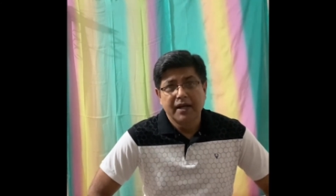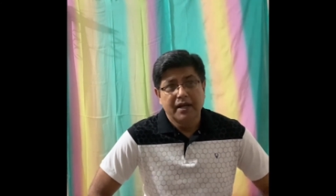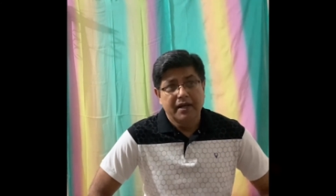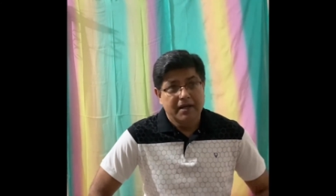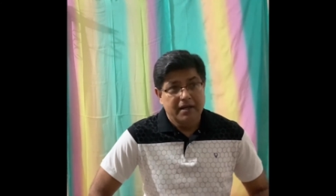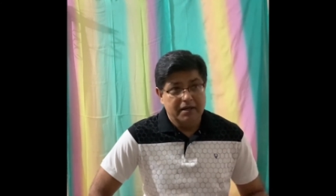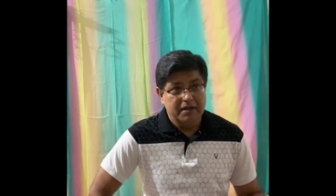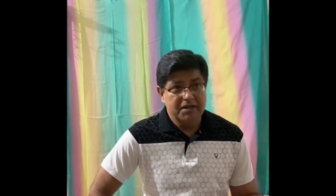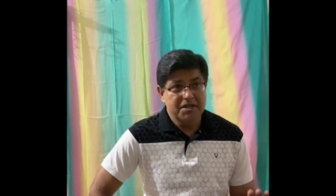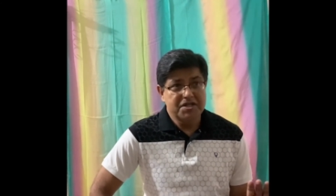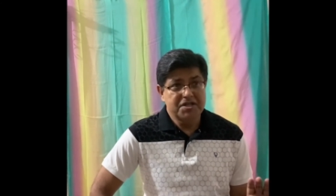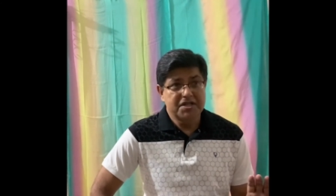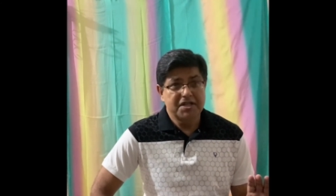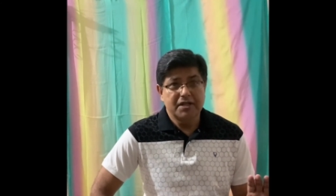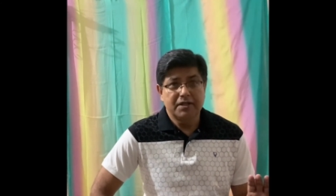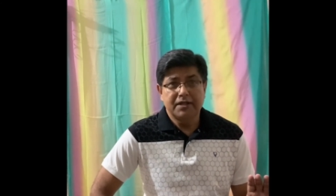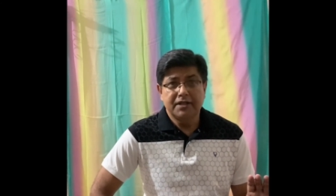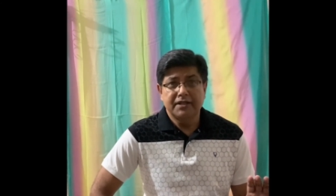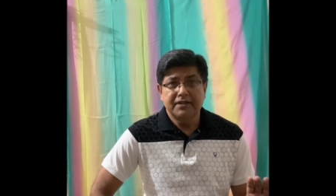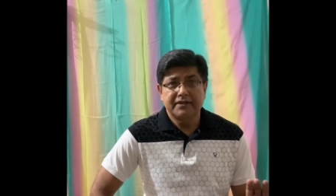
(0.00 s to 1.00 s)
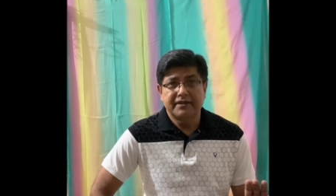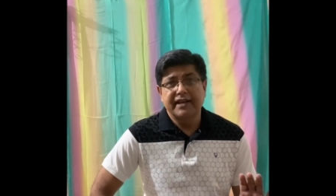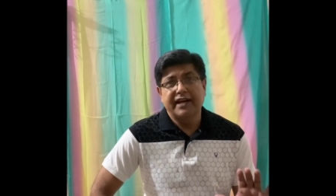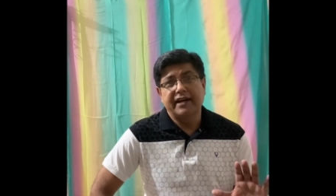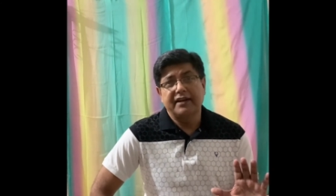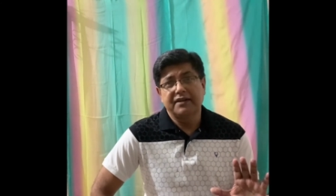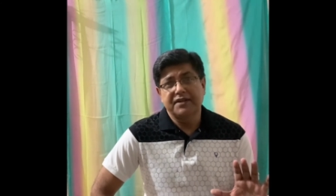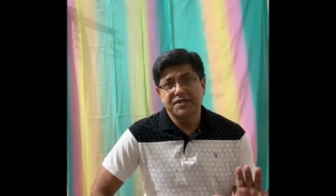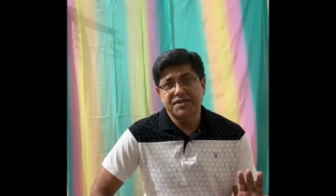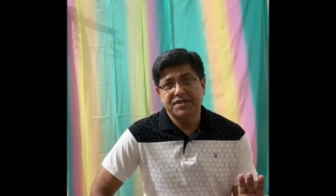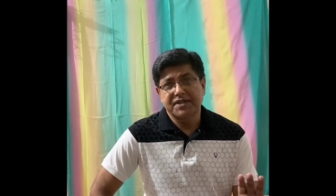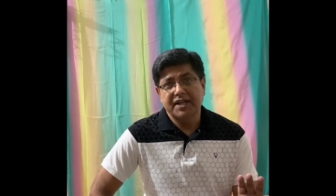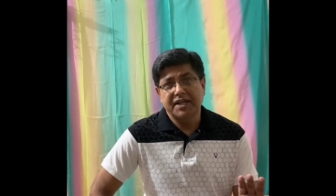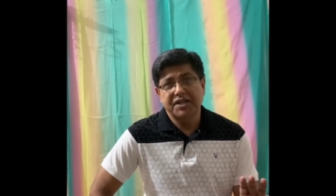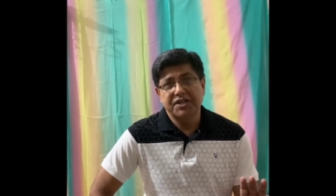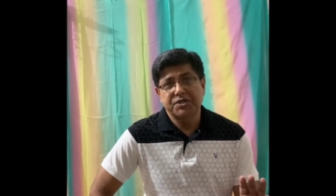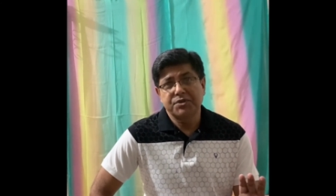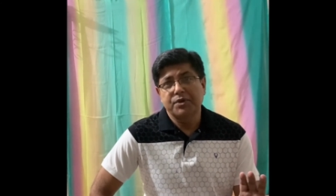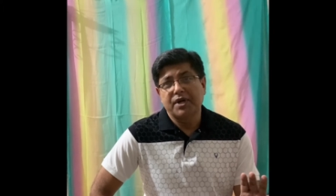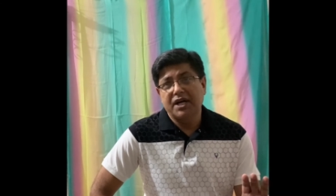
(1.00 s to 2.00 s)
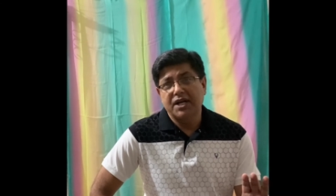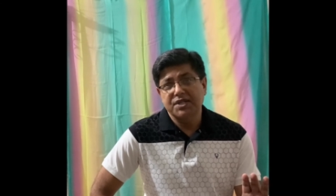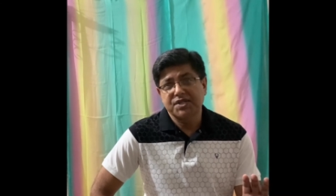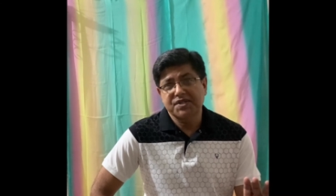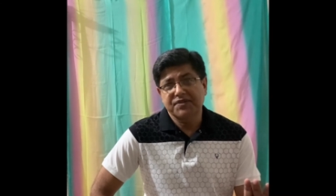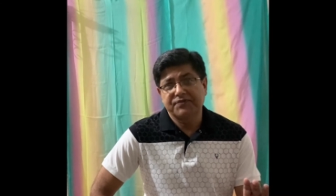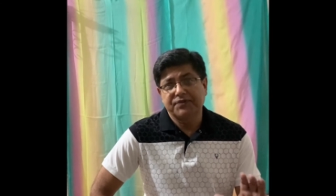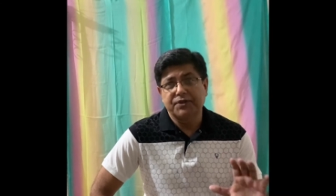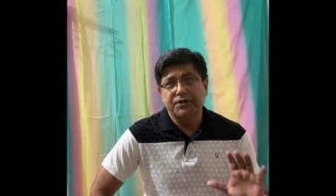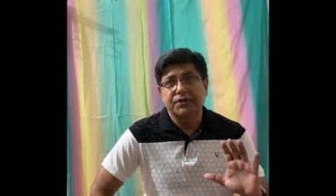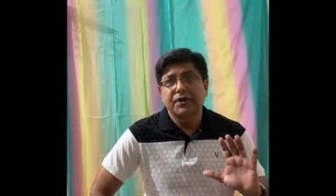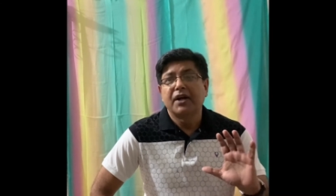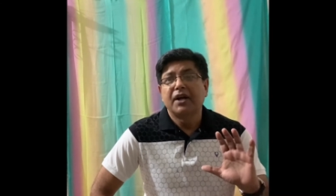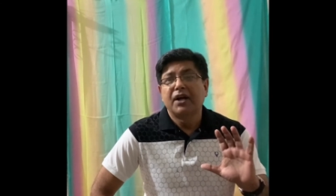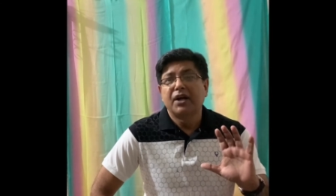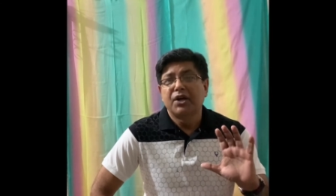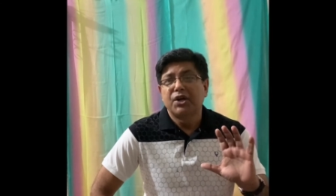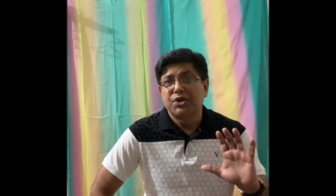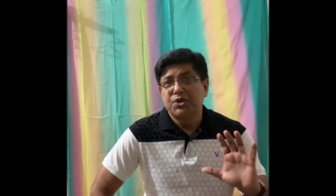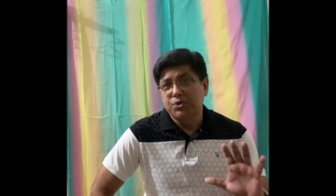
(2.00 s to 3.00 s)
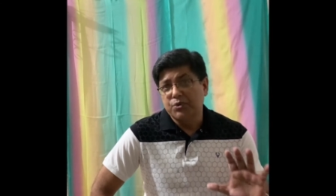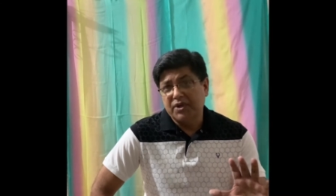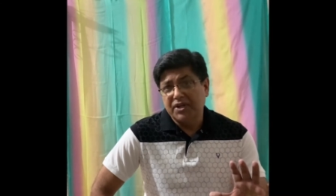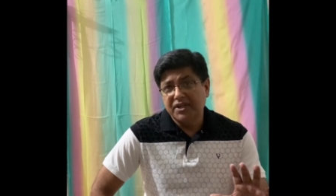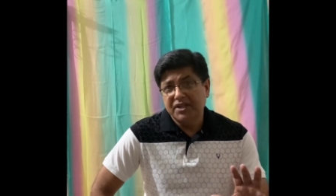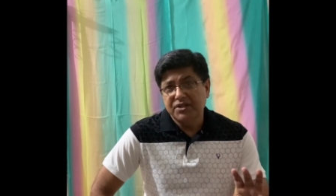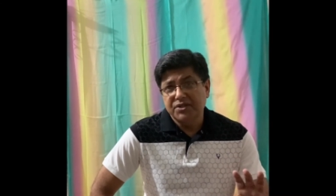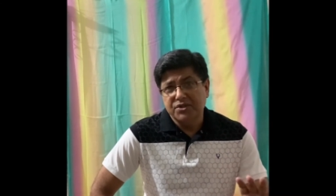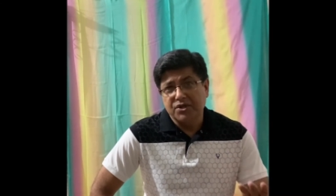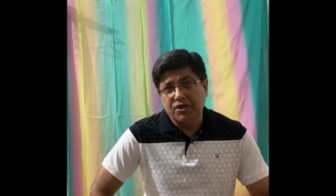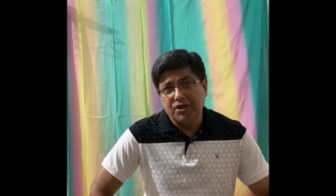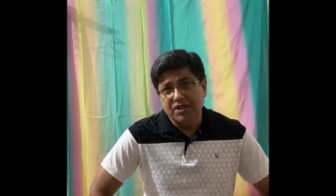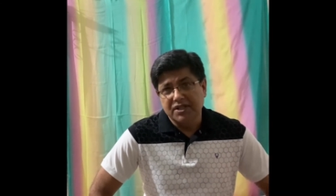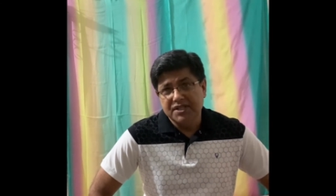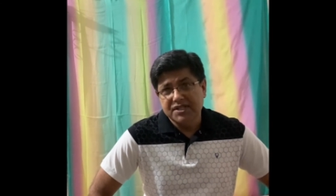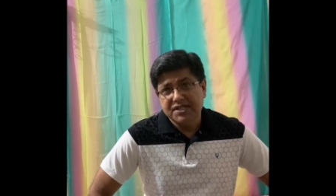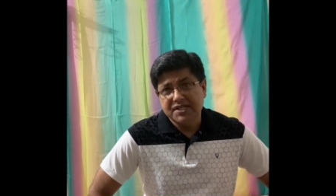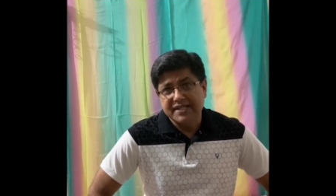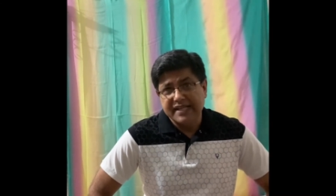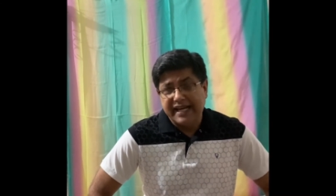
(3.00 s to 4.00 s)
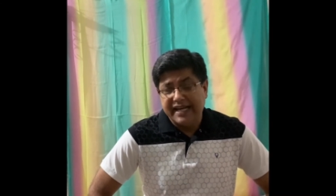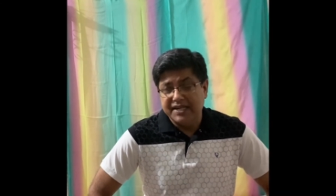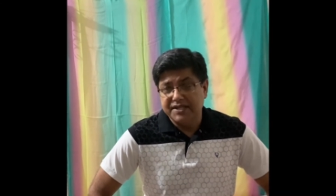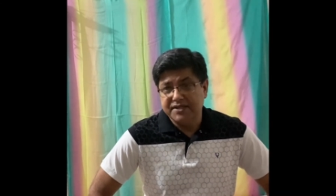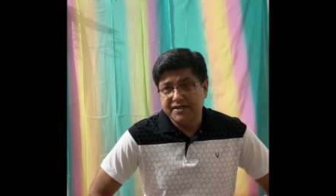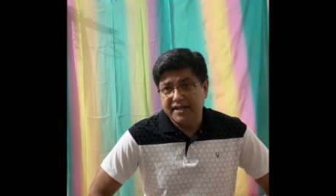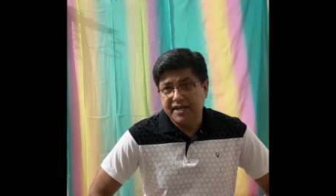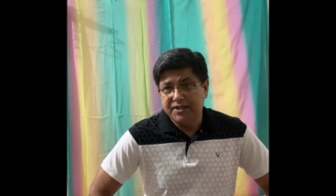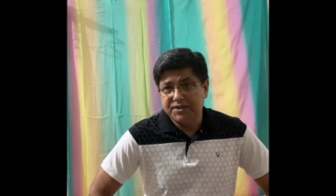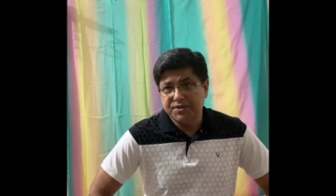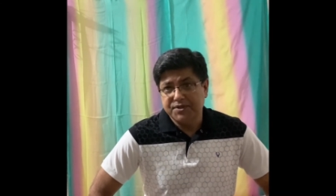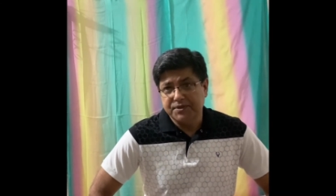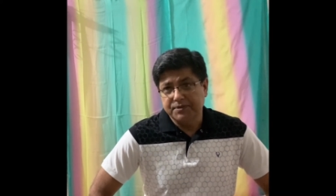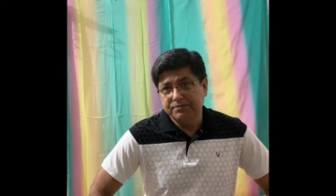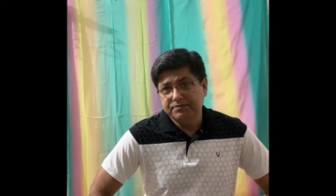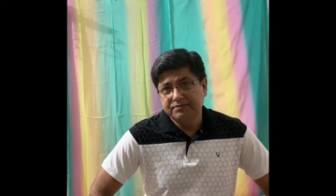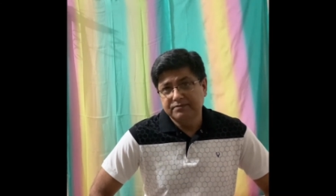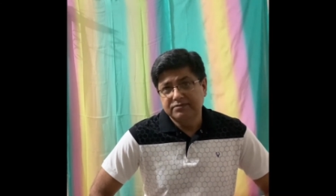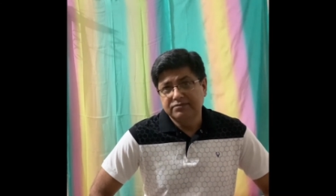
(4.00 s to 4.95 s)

Initially, they had decided to ask for $200 as ransom,